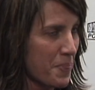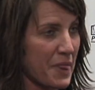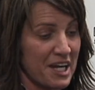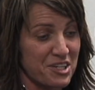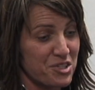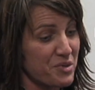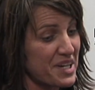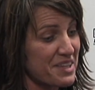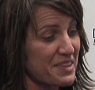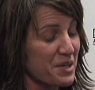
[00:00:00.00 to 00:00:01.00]
I could do
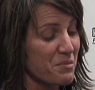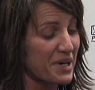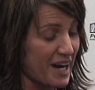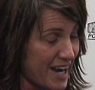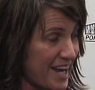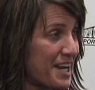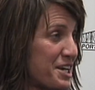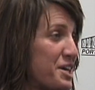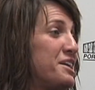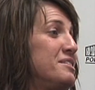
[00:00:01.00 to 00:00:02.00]
anything, but I had to
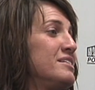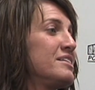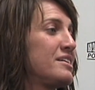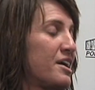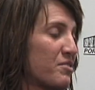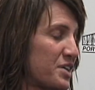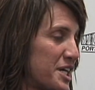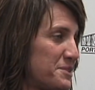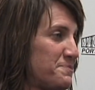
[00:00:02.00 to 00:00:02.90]
hit every night.